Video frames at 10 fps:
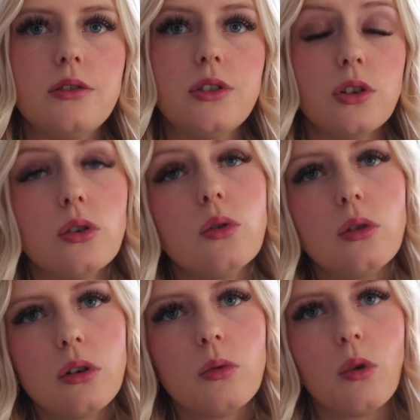
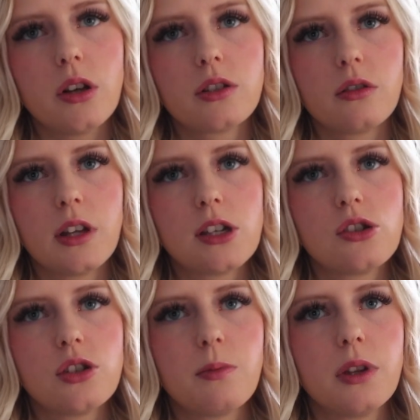do want a
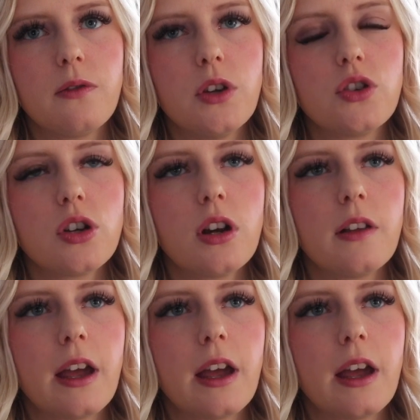relationship in the future.